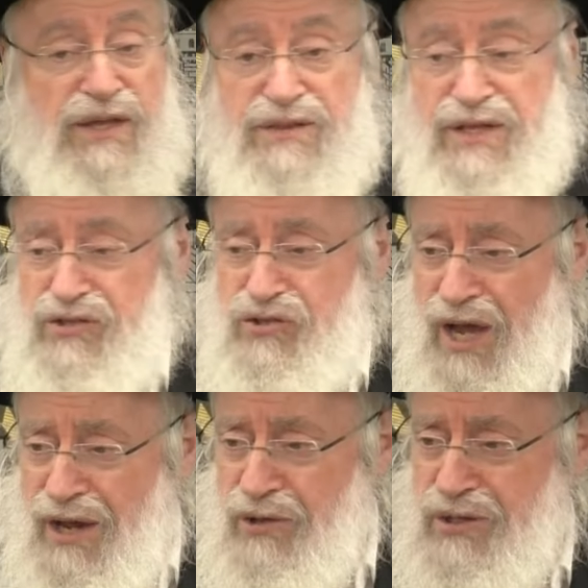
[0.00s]
The
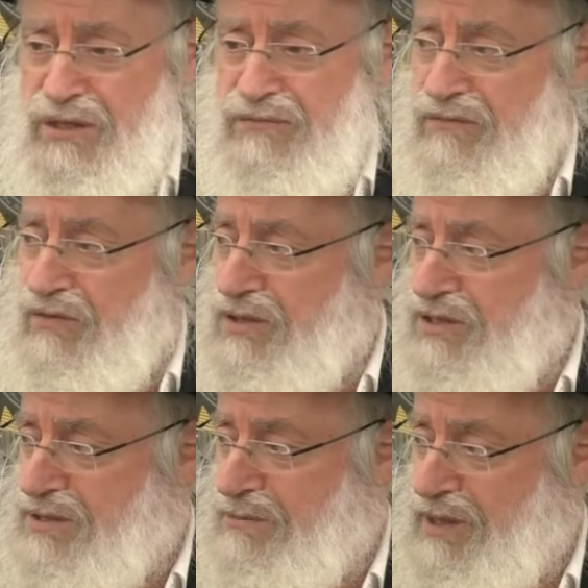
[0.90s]
entirety of
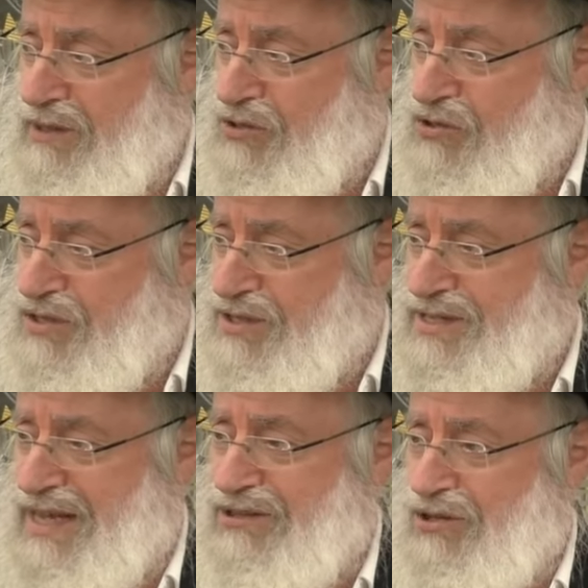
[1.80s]
Avodas HaMikdash is
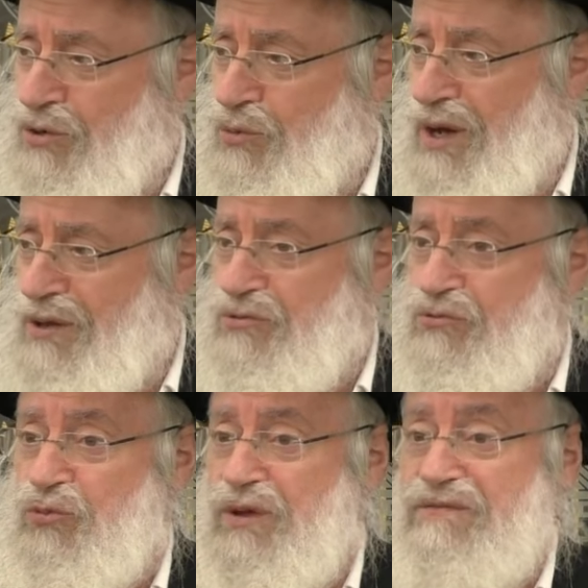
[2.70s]
centered around
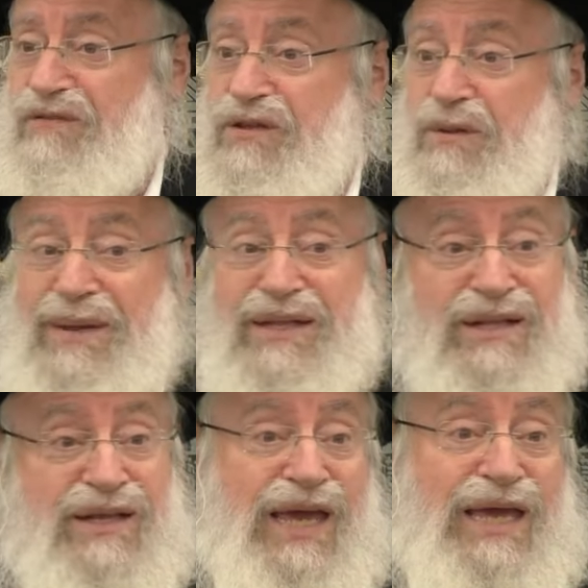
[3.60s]
three
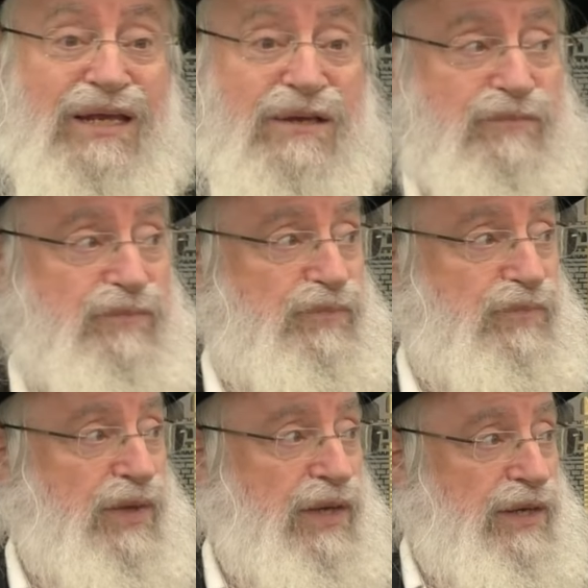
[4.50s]
fundamental kelim.
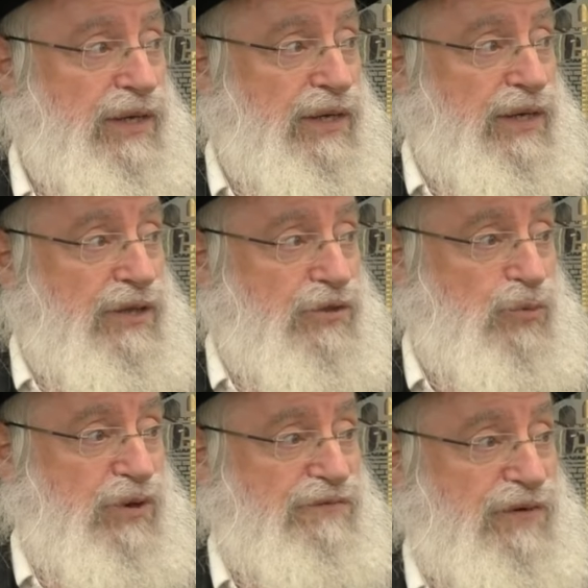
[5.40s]

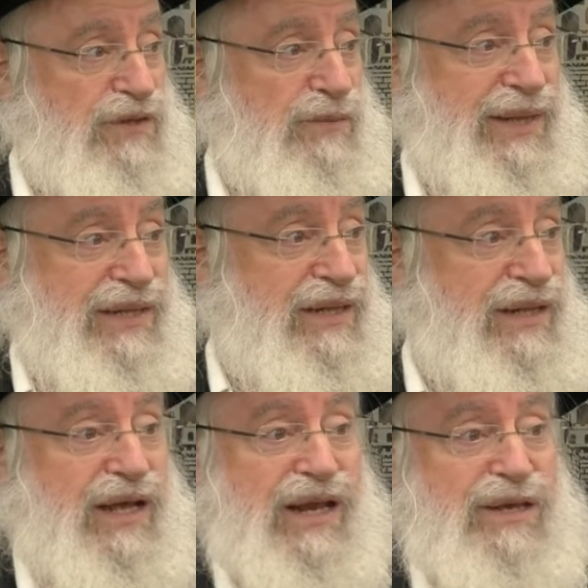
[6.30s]
Three
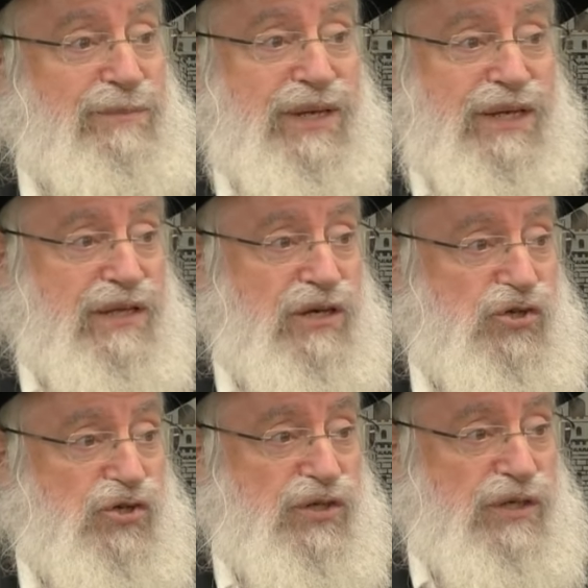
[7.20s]
fundamental klei
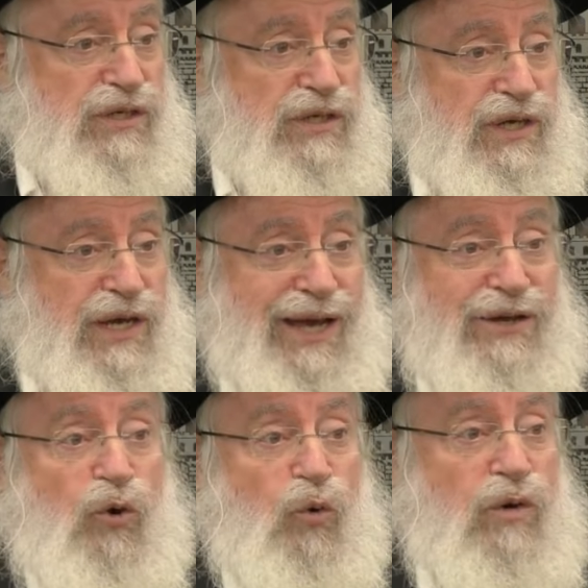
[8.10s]
Mikdash,
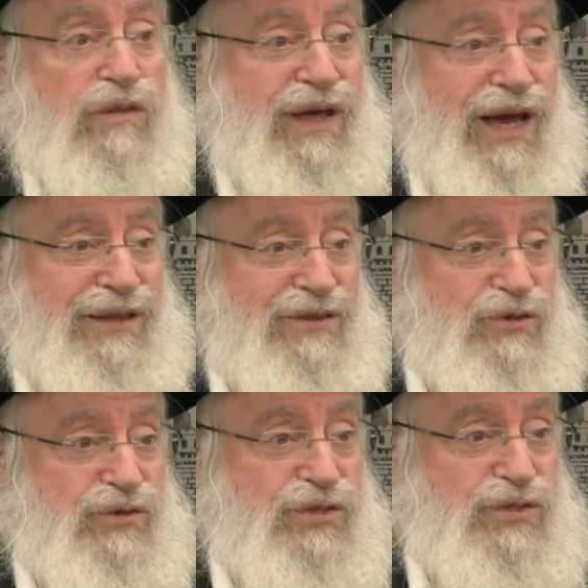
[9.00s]
and all the
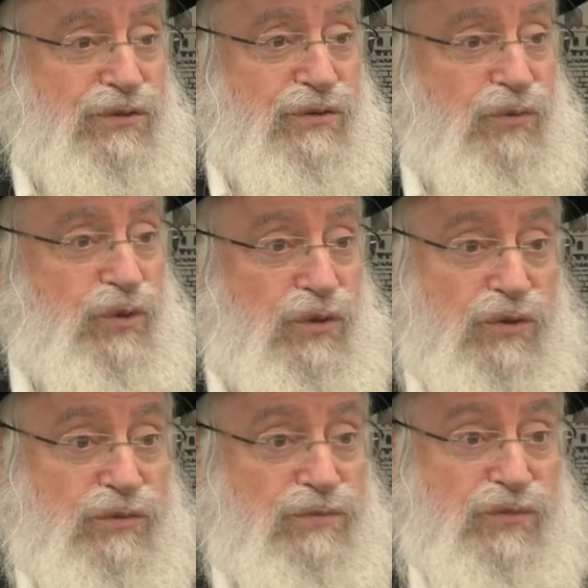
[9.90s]
others
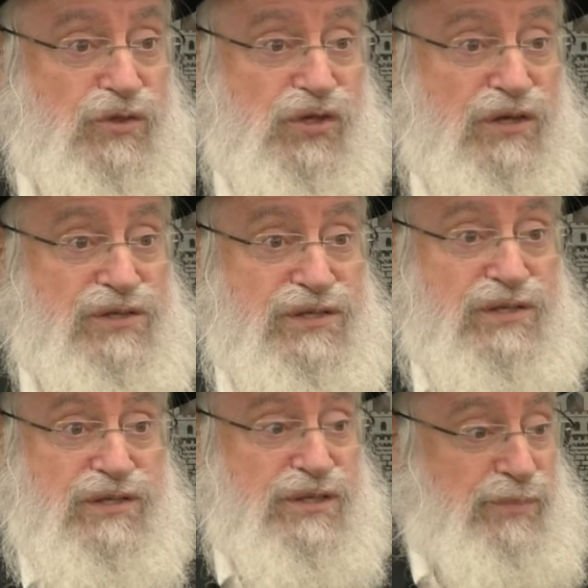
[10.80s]
were
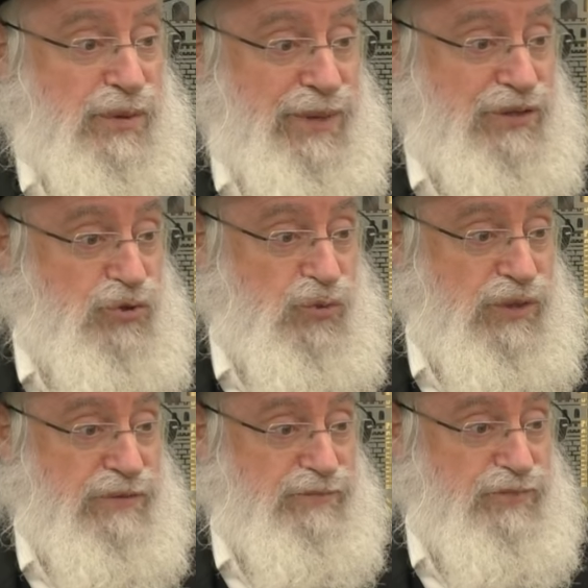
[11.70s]
just supplementary.